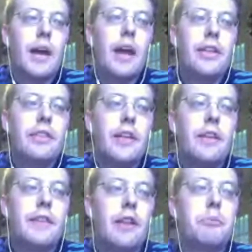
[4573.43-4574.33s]
I think that
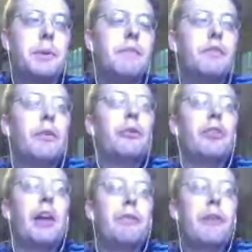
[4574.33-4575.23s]
the previous version
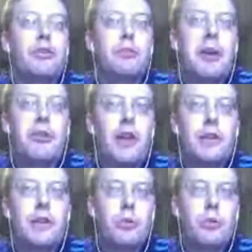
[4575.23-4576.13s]
had a very
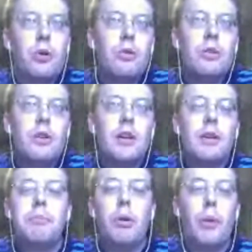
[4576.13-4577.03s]
specialized role,
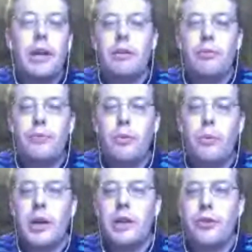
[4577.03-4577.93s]
but when
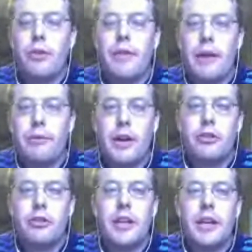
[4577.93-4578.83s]
it served that
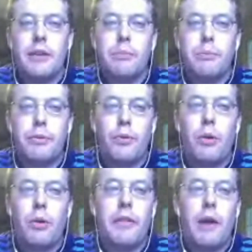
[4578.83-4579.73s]
function, it performed
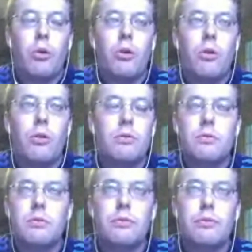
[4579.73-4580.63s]
in that role
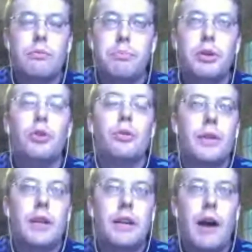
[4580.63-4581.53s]

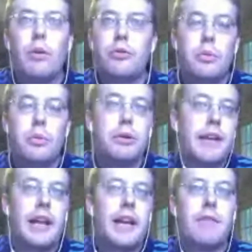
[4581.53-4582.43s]
beautifully, and that was removing
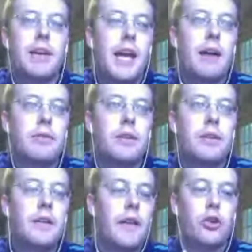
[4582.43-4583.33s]
like heavy cav,
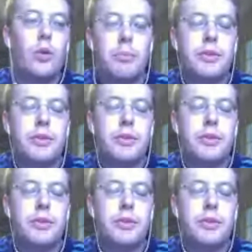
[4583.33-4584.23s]
like 2-up save
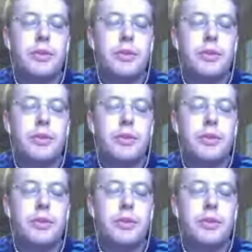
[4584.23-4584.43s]
levels.